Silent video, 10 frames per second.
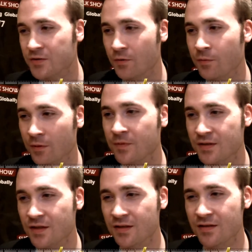sole
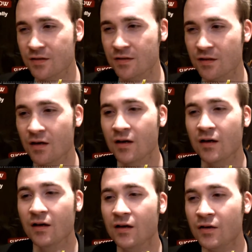purpose is,
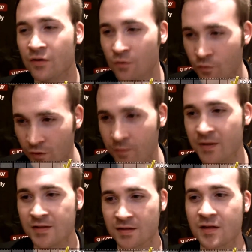you will
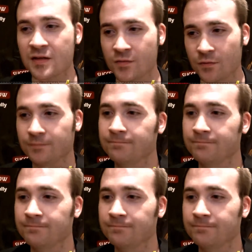be successful.